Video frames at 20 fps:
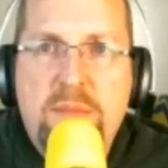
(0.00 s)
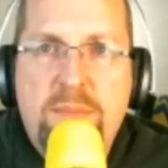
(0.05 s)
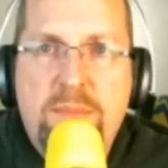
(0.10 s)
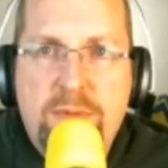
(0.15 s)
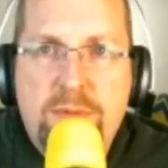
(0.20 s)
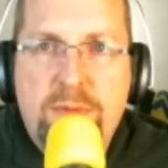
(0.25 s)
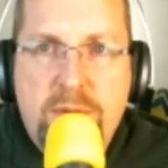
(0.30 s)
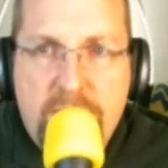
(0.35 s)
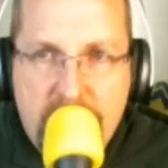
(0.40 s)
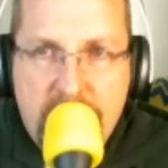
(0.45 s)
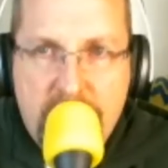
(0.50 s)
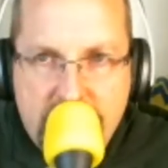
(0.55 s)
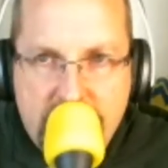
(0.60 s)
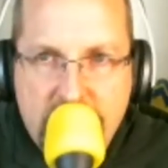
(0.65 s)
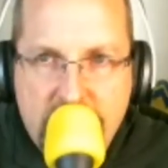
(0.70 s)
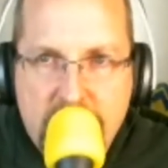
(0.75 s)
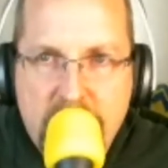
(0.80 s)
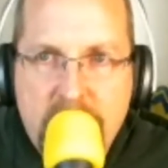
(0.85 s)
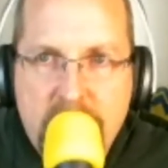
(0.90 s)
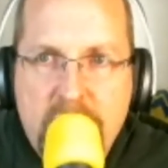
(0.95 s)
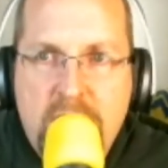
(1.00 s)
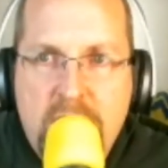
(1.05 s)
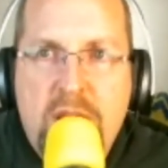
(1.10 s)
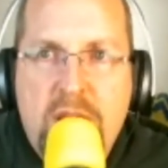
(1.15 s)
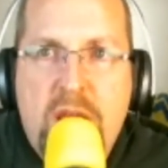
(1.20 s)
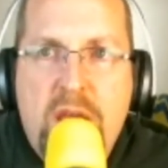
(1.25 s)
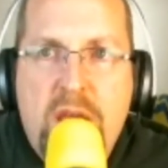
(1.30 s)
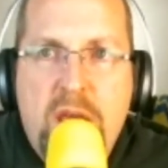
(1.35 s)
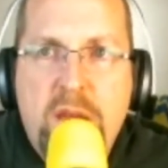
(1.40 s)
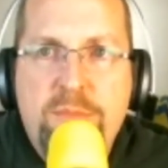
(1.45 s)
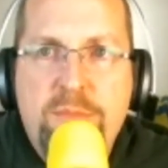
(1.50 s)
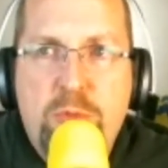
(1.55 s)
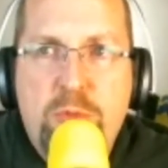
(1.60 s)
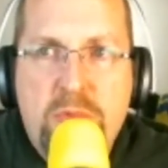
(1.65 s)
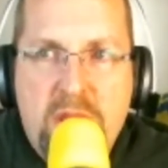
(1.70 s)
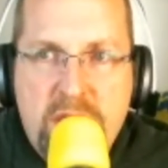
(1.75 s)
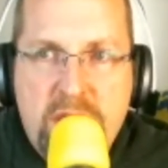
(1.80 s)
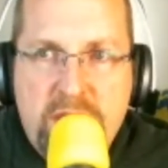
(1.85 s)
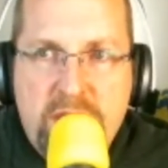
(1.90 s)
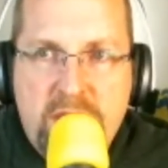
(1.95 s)
Predator, and
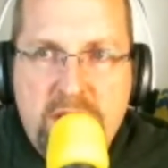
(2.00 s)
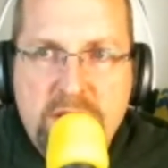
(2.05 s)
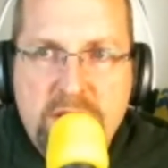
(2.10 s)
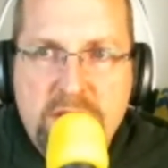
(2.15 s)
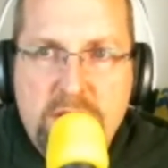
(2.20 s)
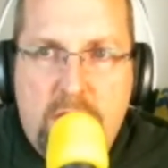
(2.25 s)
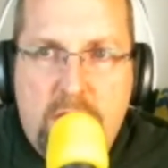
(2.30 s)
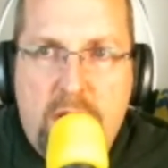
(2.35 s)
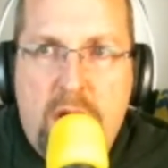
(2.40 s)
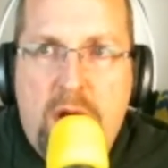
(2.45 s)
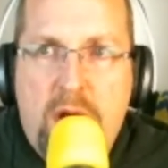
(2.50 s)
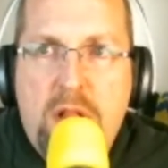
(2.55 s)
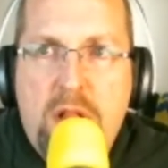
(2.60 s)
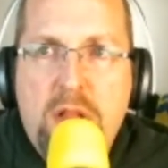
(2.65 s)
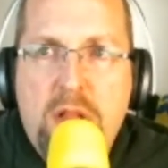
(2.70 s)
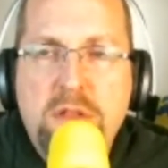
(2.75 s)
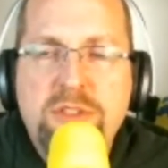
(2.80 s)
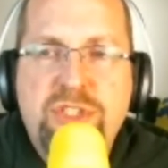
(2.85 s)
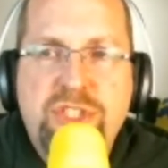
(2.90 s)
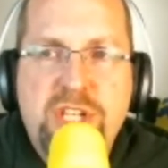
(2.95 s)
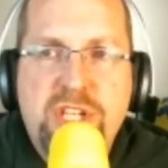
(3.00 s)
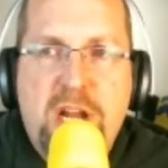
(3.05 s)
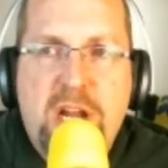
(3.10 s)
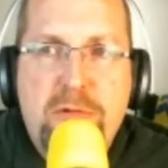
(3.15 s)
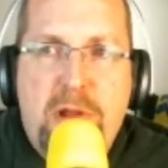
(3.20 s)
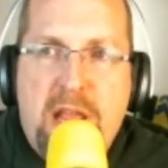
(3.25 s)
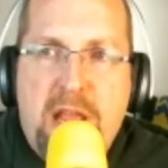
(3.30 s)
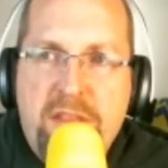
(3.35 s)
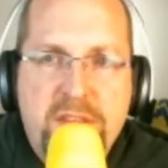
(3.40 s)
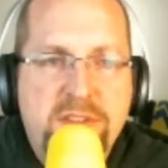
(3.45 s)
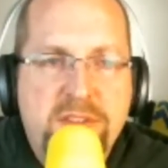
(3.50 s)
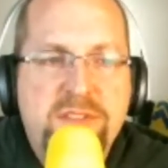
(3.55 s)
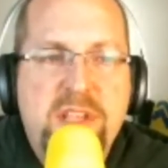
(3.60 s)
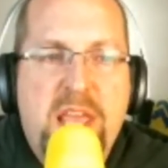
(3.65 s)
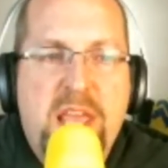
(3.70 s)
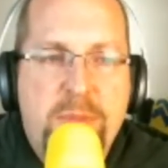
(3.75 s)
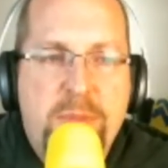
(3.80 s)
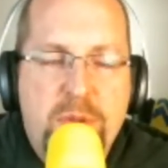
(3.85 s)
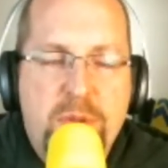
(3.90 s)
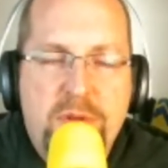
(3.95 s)
Prometheus all sharing the
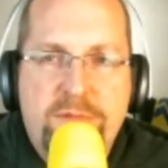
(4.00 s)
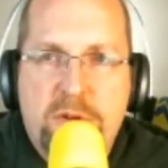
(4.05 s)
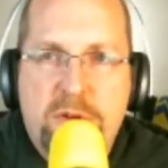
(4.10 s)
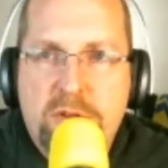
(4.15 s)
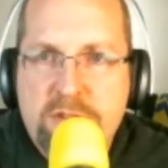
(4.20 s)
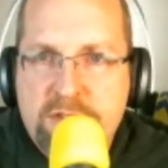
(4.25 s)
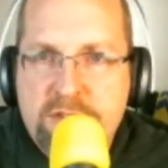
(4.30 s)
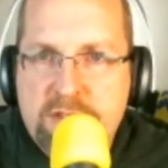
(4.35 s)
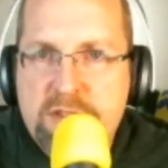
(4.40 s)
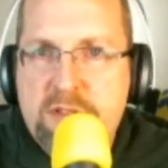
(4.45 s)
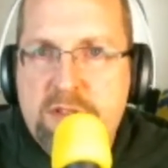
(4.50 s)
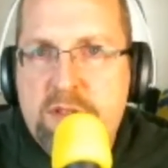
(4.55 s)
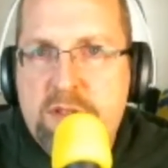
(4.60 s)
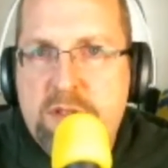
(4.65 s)
same universe.